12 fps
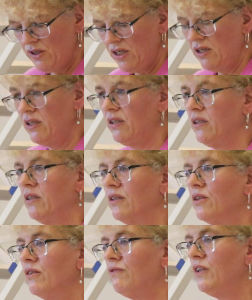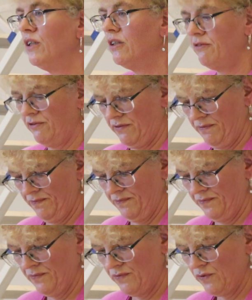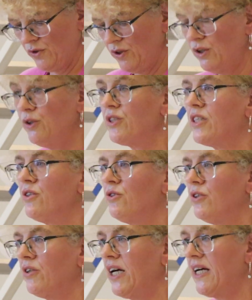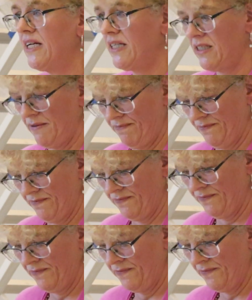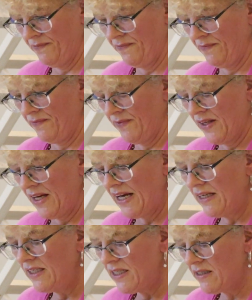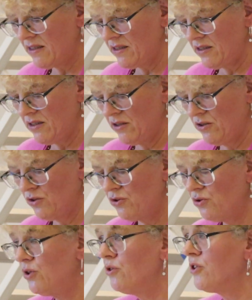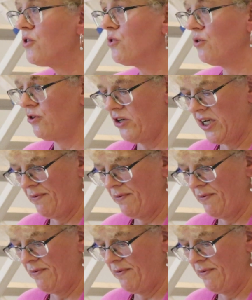you a hug of love or looks into your eyes and listens to your story?